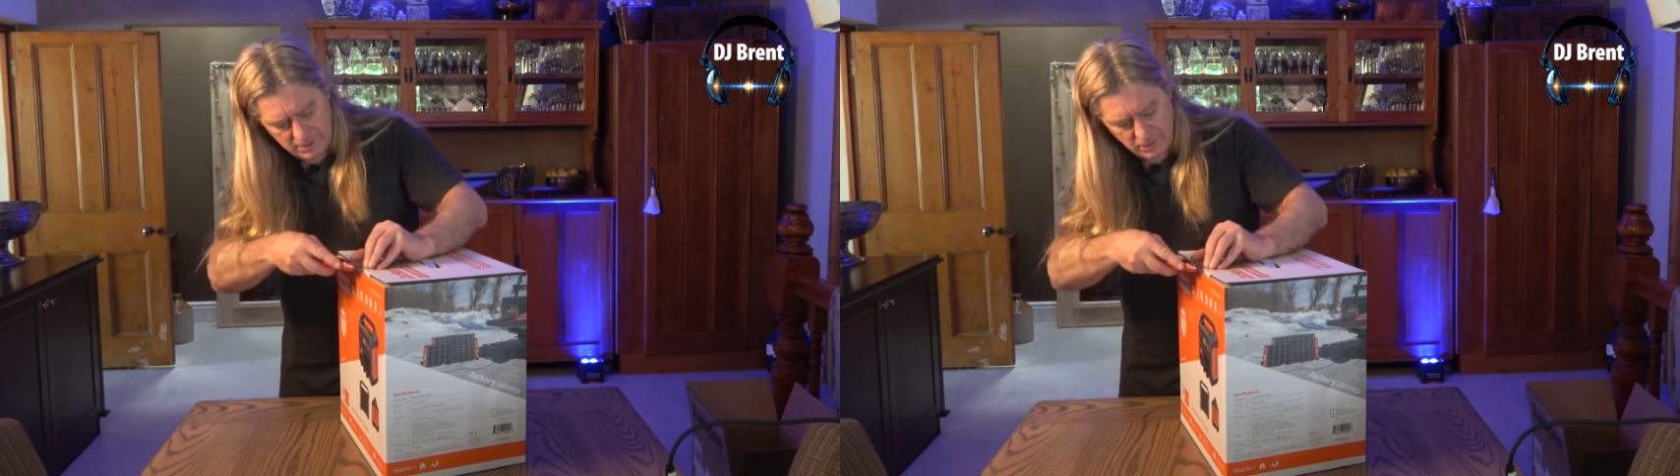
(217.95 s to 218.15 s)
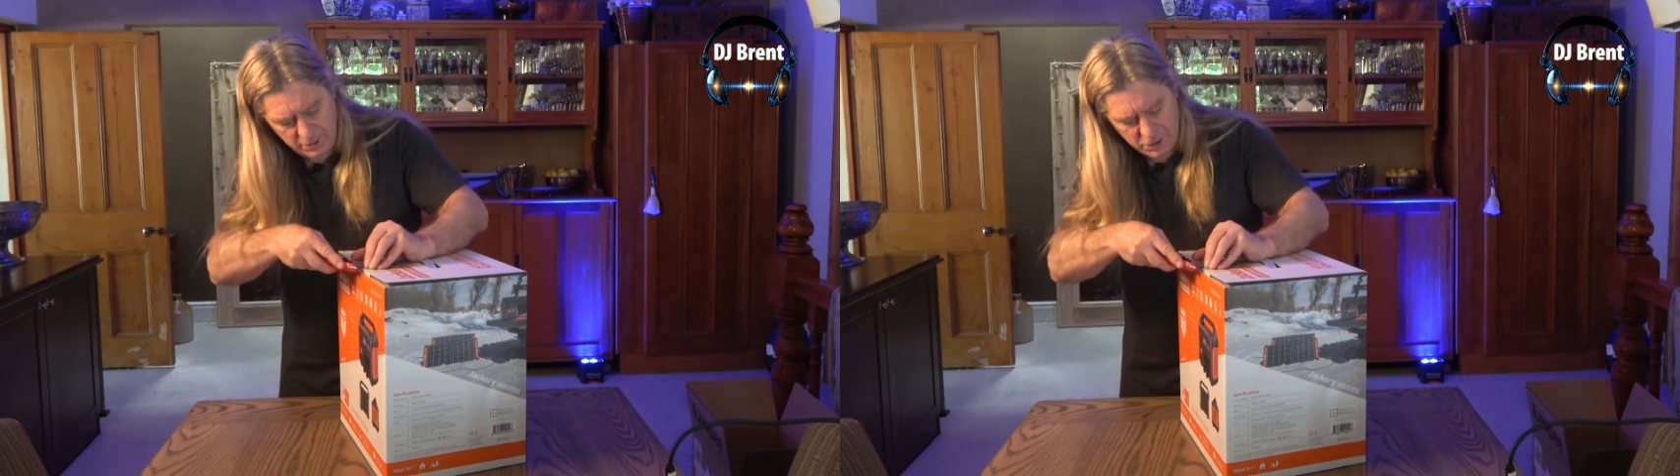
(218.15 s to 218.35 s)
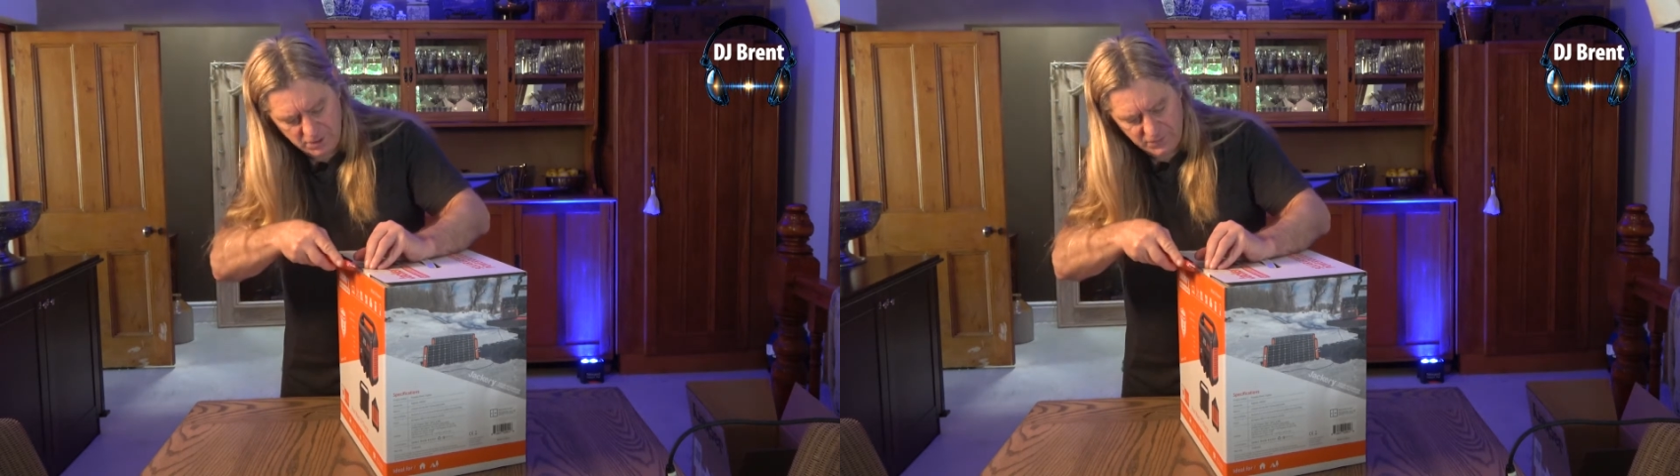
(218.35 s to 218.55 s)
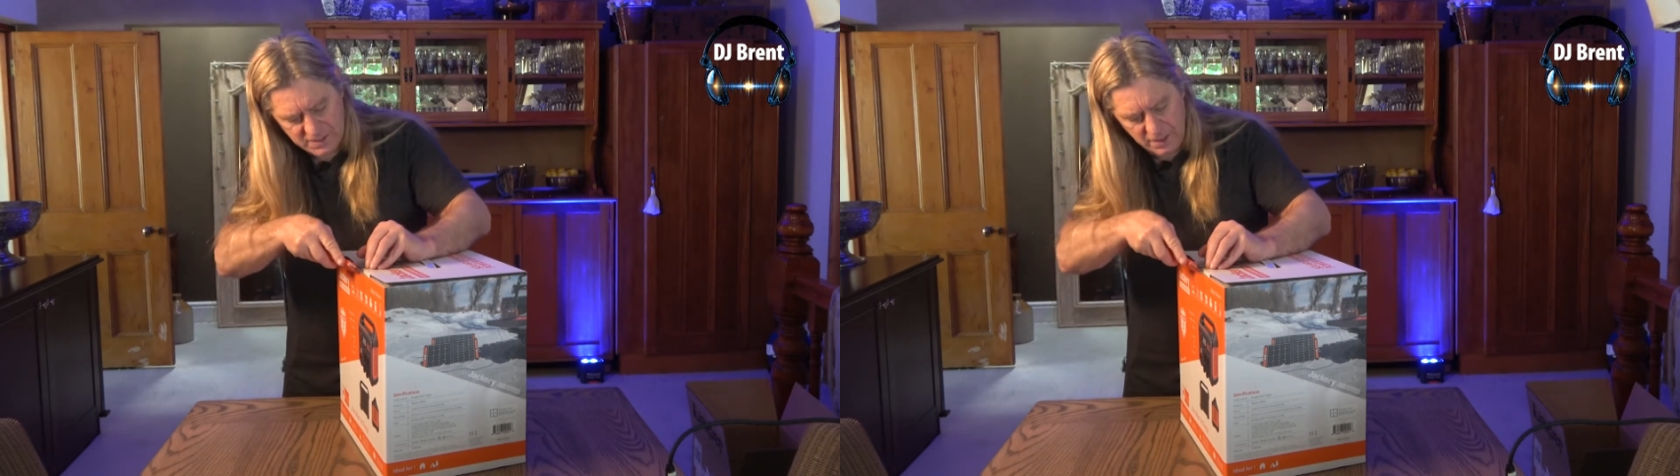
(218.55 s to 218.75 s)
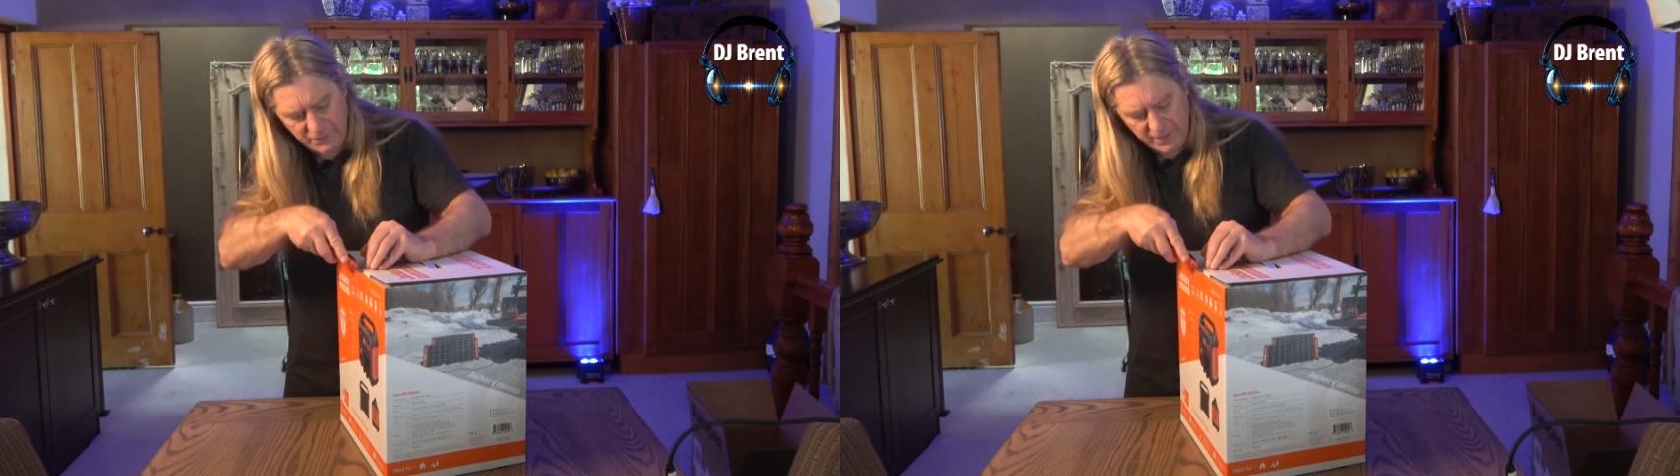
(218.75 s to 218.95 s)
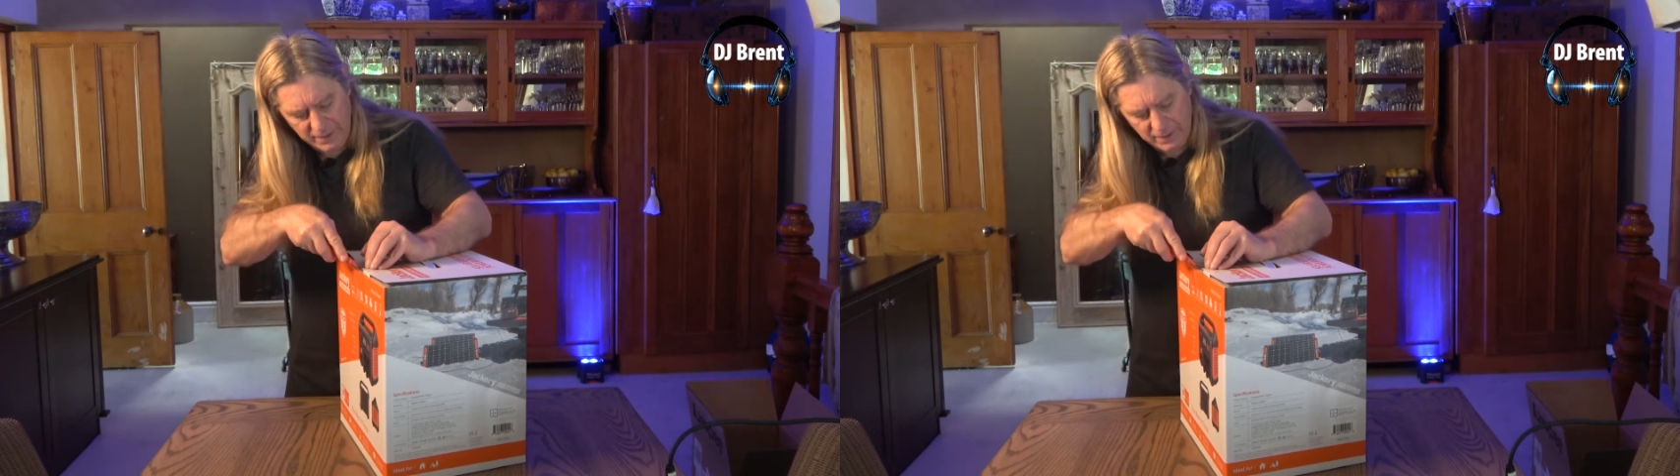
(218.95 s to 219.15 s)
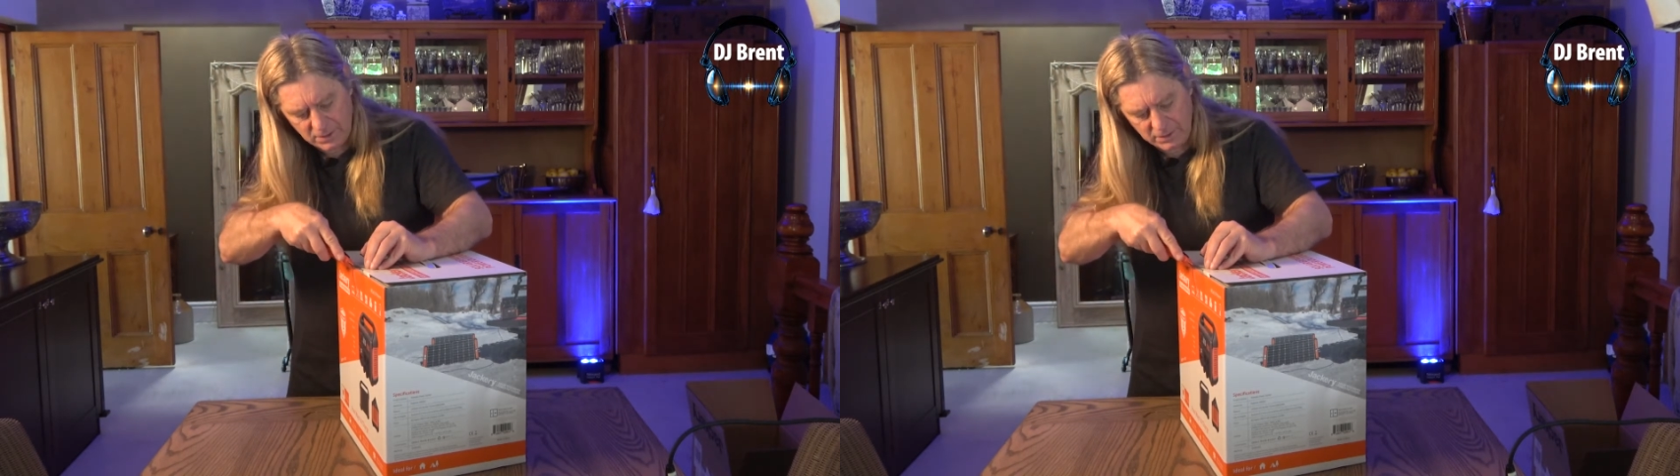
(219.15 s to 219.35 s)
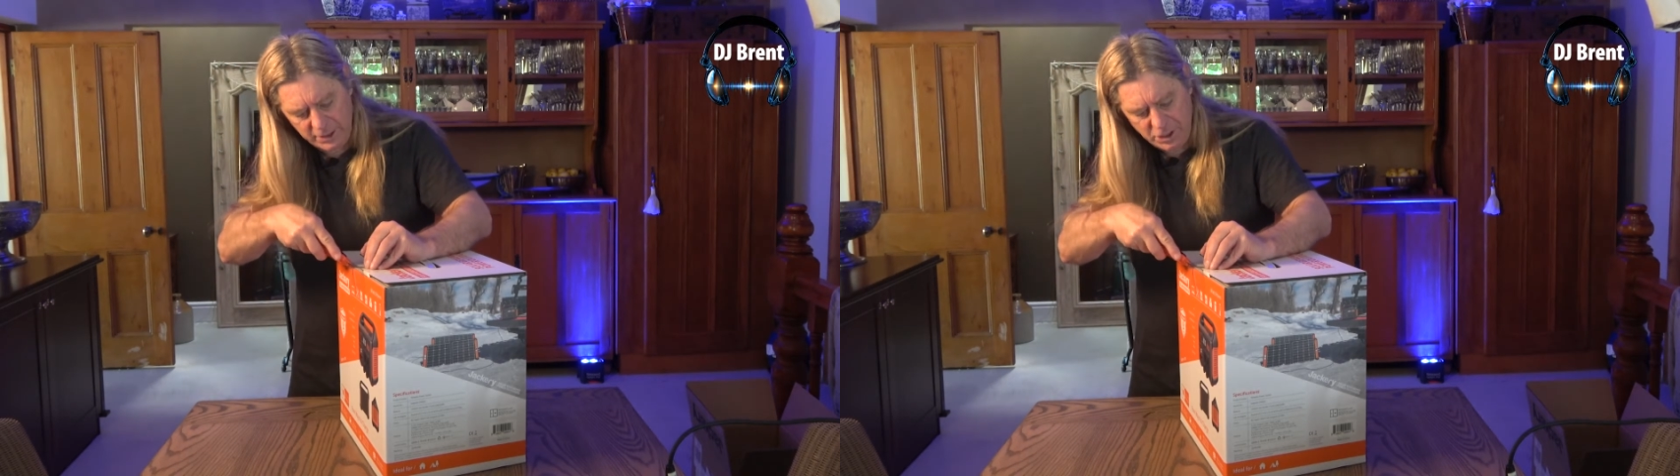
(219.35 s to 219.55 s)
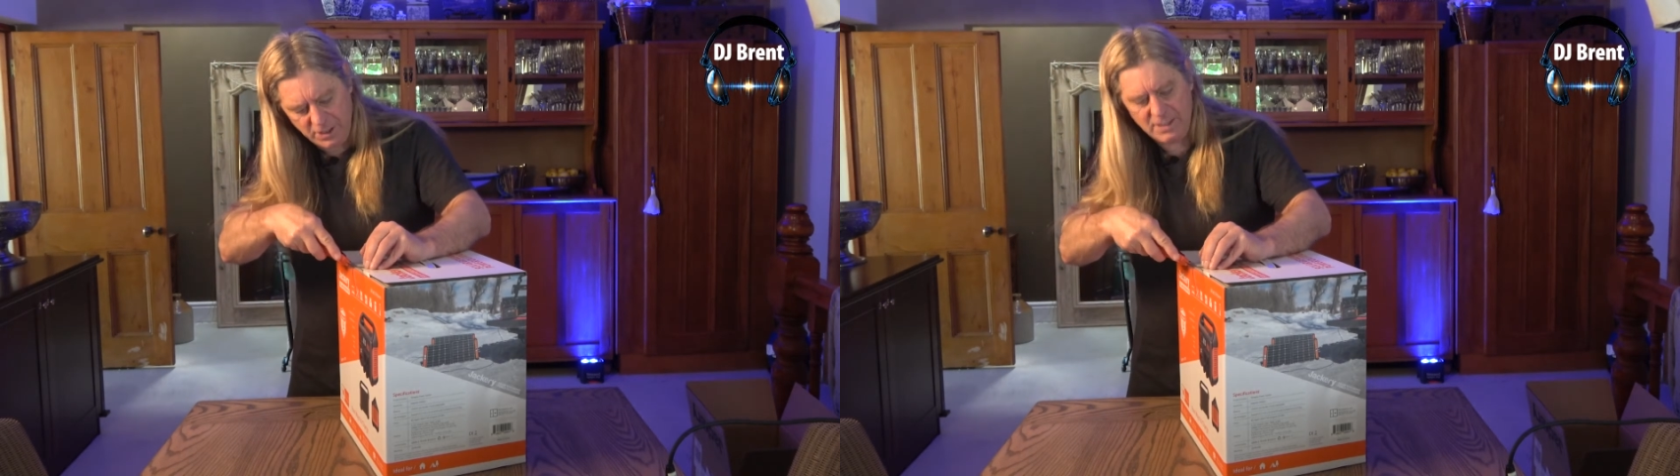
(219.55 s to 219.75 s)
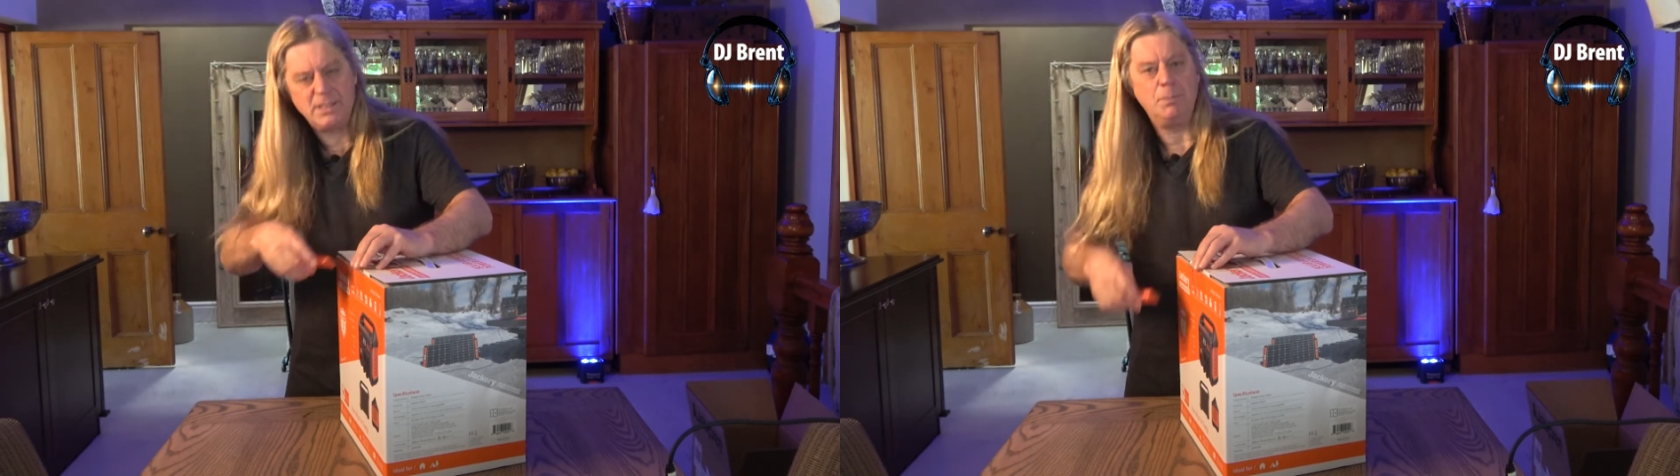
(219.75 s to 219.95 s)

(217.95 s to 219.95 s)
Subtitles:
conditioned for South Africa conditions.